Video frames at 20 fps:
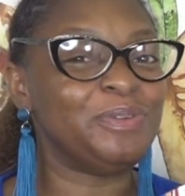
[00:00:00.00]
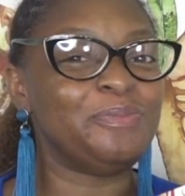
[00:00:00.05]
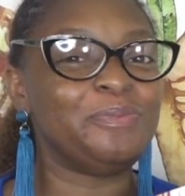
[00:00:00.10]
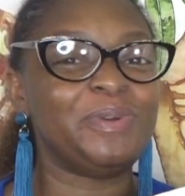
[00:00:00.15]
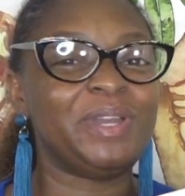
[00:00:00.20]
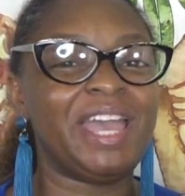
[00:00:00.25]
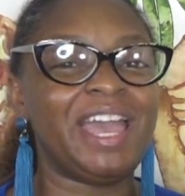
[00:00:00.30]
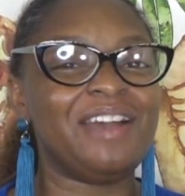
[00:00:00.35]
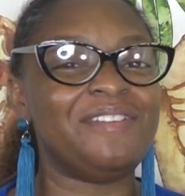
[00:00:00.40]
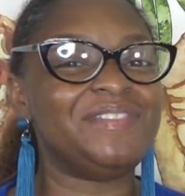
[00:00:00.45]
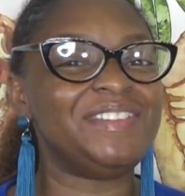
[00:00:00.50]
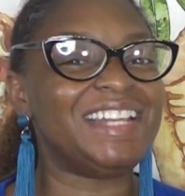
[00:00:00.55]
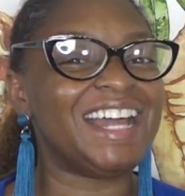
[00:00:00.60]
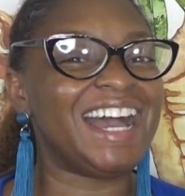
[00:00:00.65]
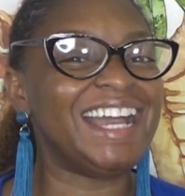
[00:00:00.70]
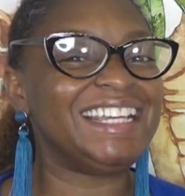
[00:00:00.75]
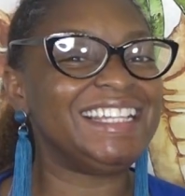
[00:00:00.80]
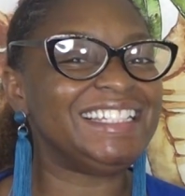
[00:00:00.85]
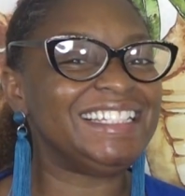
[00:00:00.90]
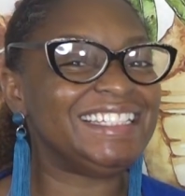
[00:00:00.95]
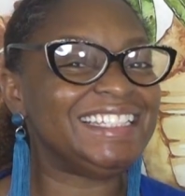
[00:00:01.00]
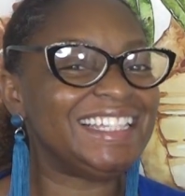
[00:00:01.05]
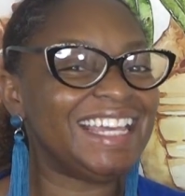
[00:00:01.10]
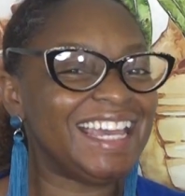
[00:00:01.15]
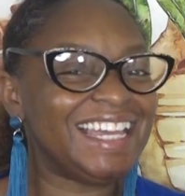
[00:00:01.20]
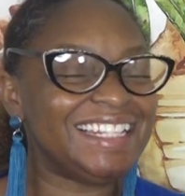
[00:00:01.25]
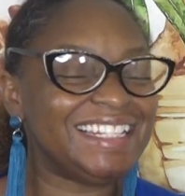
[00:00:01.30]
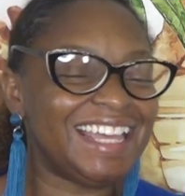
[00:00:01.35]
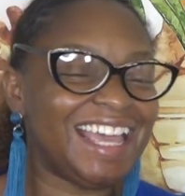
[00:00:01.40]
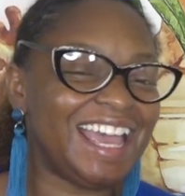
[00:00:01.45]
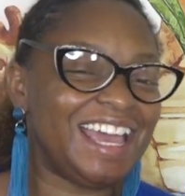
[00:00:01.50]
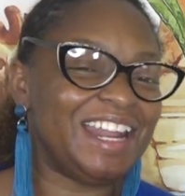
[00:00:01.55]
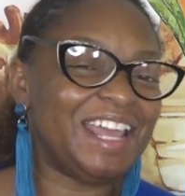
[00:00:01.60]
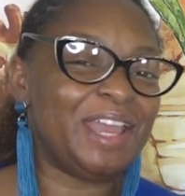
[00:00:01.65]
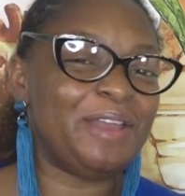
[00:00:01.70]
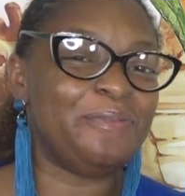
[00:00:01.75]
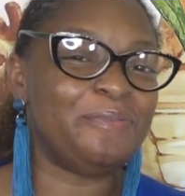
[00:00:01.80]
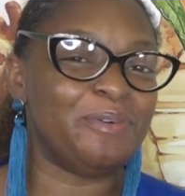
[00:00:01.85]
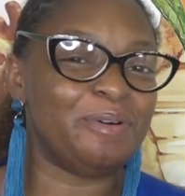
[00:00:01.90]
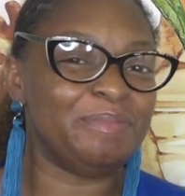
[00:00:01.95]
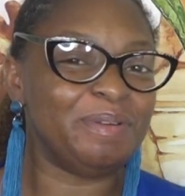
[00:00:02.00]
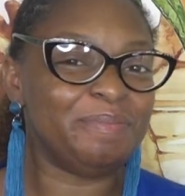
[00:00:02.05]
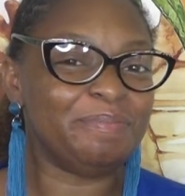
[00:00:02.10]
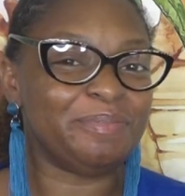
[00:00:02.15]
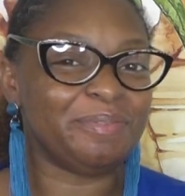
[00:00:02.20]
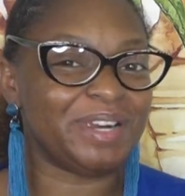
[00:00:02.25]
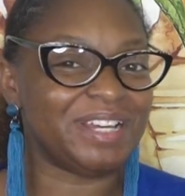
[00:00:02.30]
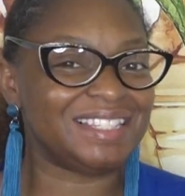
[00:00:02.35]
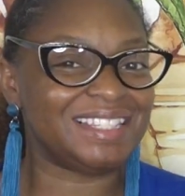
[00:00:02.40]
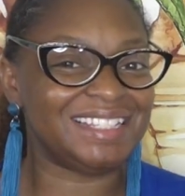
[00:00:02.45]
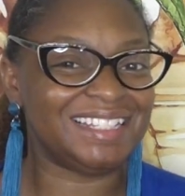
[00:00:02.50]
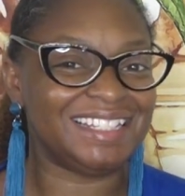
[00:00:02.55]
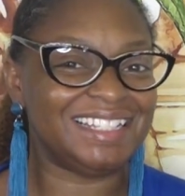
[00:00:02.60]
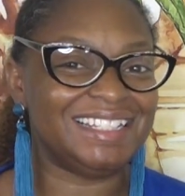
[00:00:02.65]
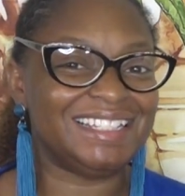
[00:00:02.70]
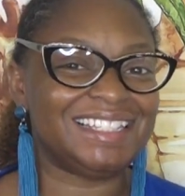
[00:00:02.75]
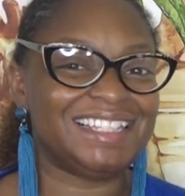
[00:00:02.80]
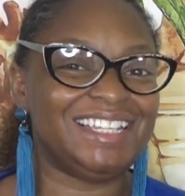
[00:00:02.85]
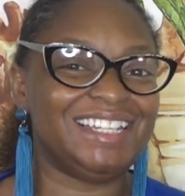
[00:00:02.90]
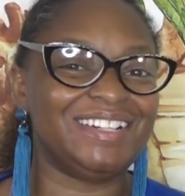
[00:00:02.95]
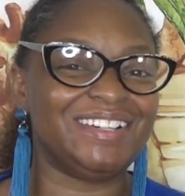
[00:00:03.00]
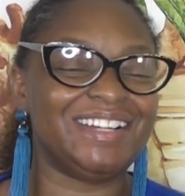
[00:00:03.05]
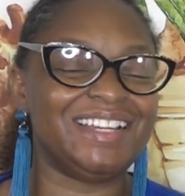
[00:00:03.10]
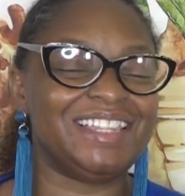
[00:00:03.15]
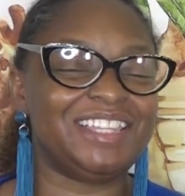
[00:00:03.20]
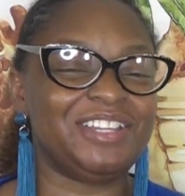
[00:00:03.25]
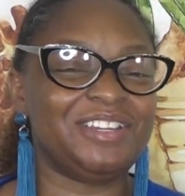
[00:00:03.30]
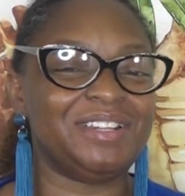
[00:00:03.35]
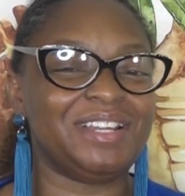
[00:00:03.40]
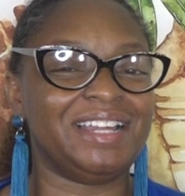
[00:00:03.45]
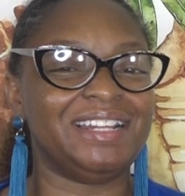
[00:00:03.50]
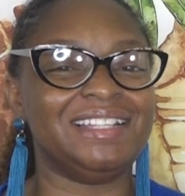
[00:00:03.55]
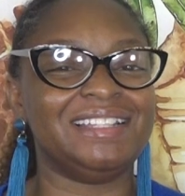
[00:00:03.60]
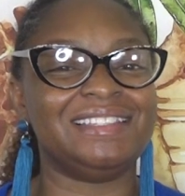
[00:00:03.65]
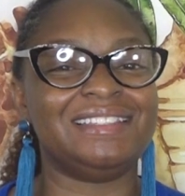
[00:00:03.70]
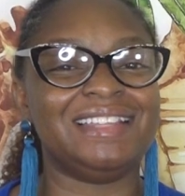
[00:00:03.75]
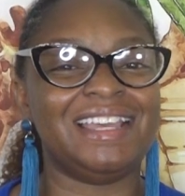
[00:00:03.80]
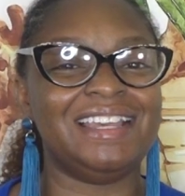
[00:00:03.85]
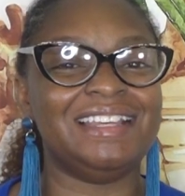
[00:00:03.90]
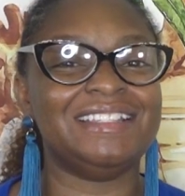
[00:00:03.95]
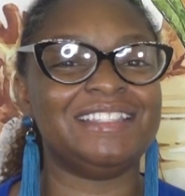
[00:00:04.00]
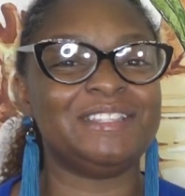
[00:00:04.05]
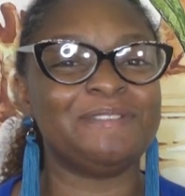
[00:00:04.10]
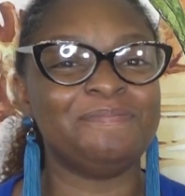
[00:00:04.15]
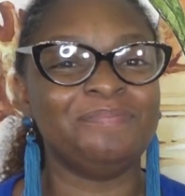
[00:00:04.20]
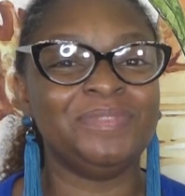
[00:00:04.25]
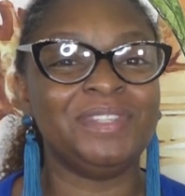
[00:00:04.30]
We have not yet had a woman president here in the United States.